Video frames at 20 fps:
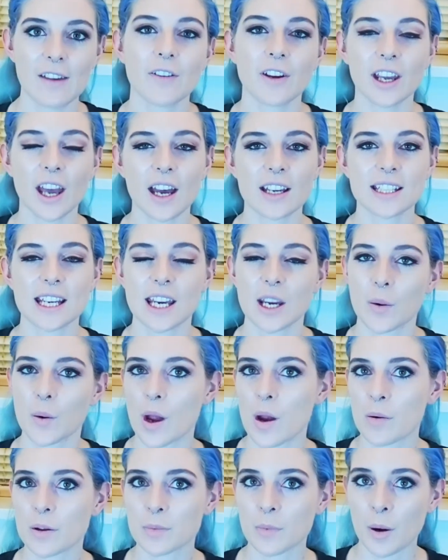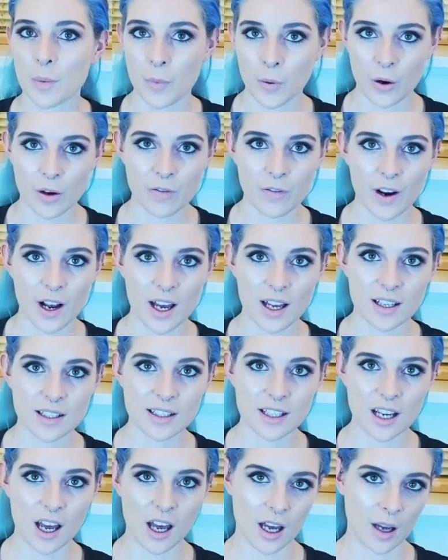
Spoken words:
If I get a takeaway with my boyfriend,